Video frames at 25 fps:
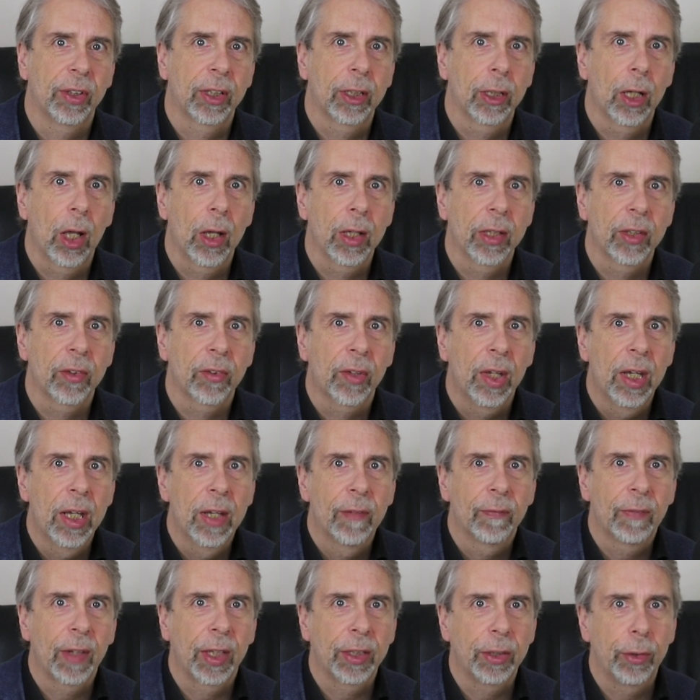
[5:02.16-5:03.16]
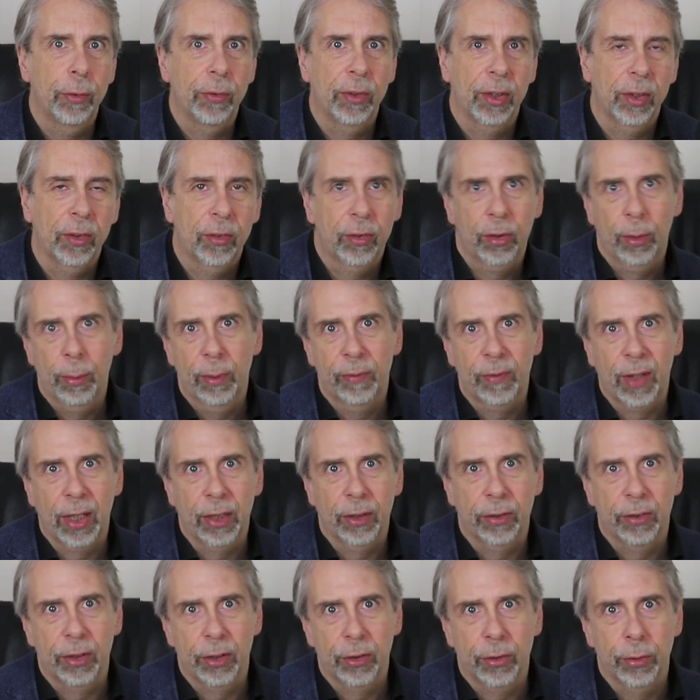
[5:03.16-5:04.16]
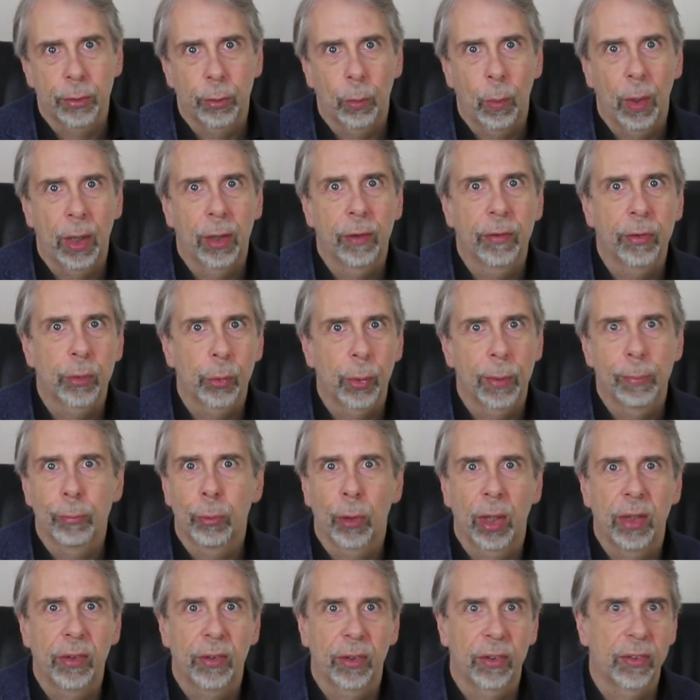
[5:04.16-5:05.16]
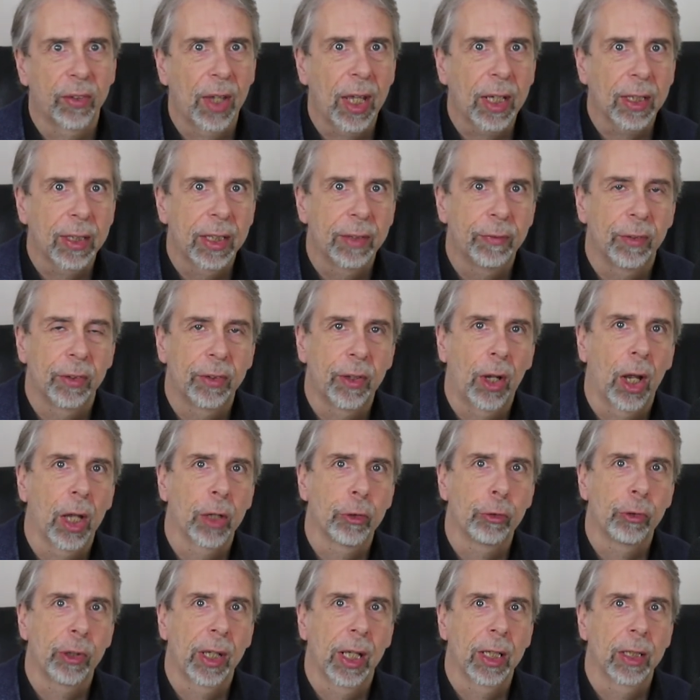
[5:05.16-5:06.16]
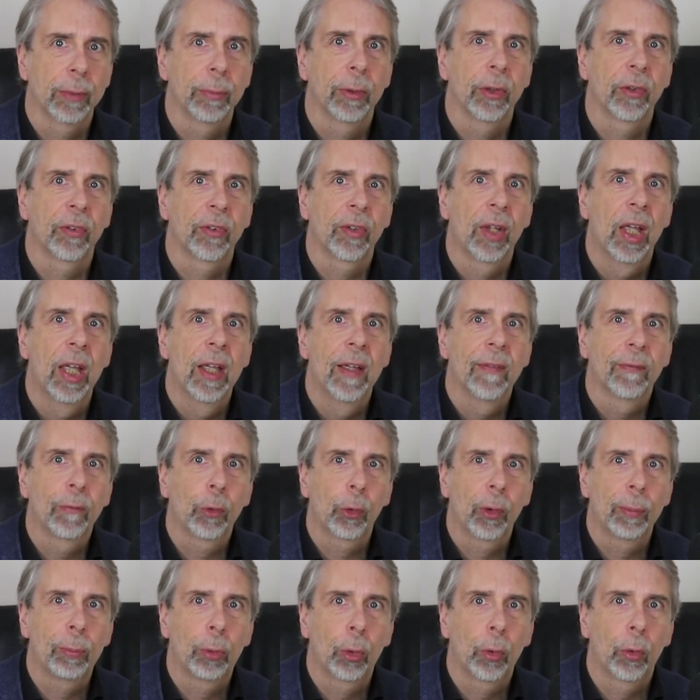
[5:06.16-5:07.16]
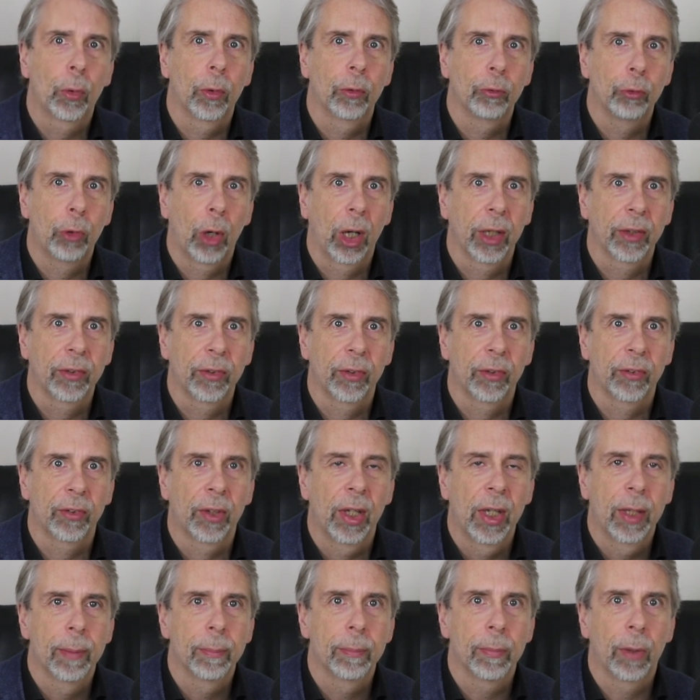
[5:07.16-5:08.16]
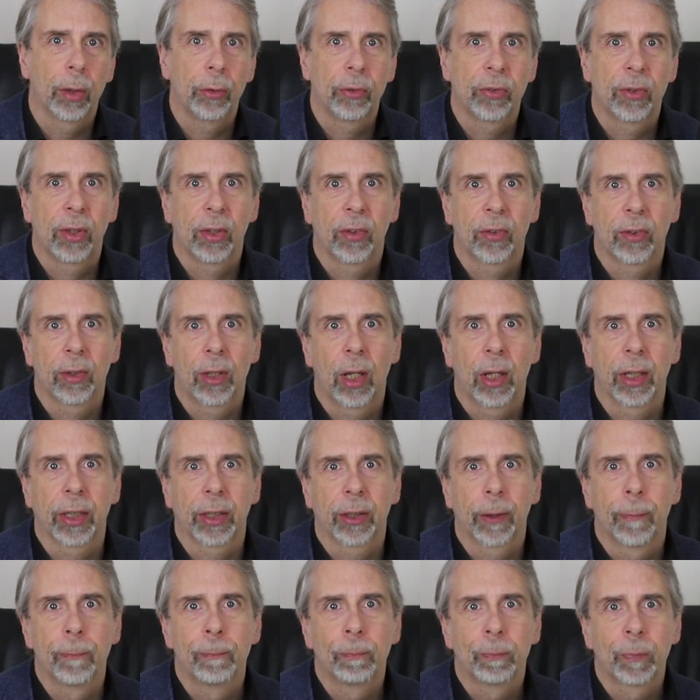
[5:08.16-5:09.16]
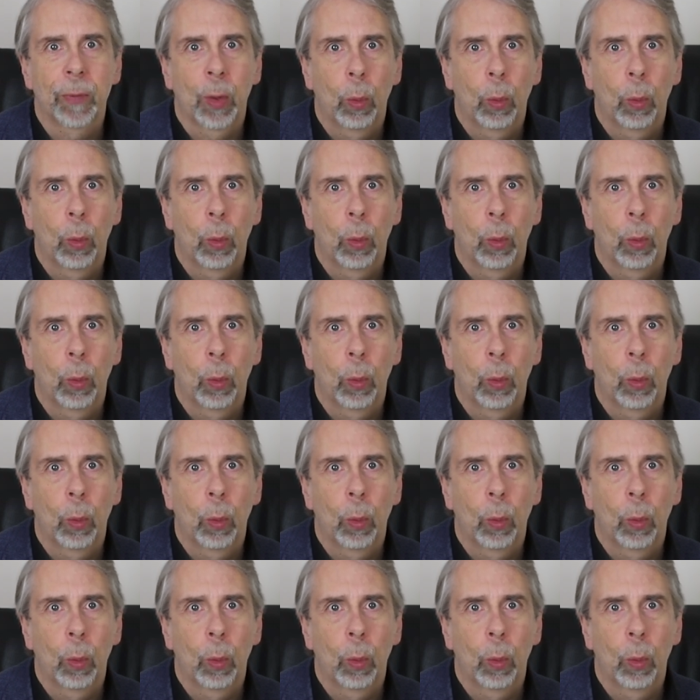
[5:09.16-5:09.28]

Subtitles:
declines, they're using some of that additional wealth to embrace exactly the dietary elements the report writers most dislike.